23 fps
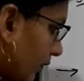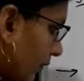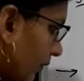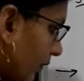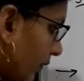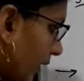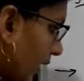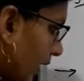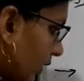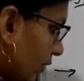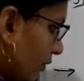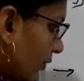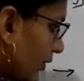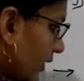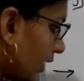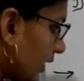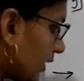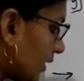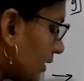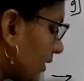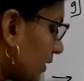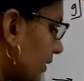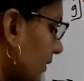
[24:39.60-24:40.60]

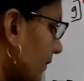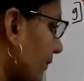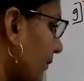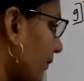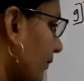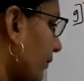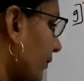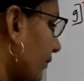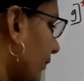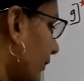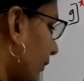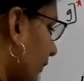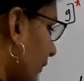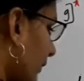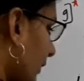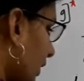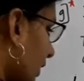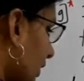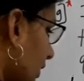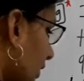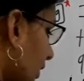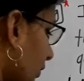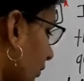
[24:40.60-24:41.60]
5x
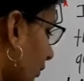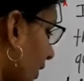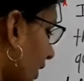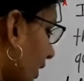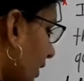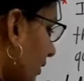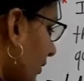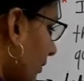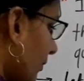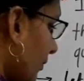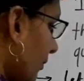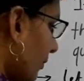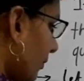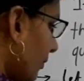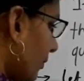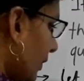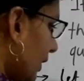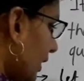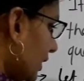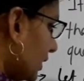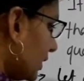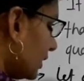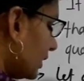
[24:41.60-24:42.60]
square
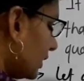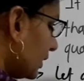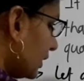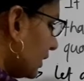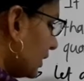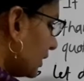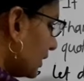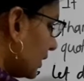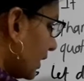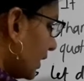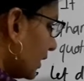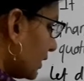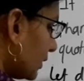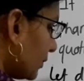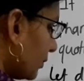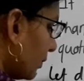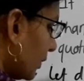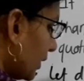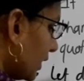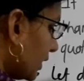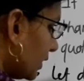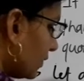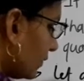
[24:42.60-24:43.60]
plus 6x
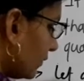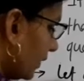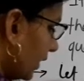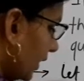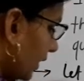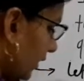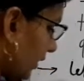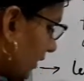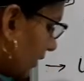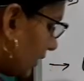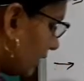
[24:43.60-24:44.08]
plus 1,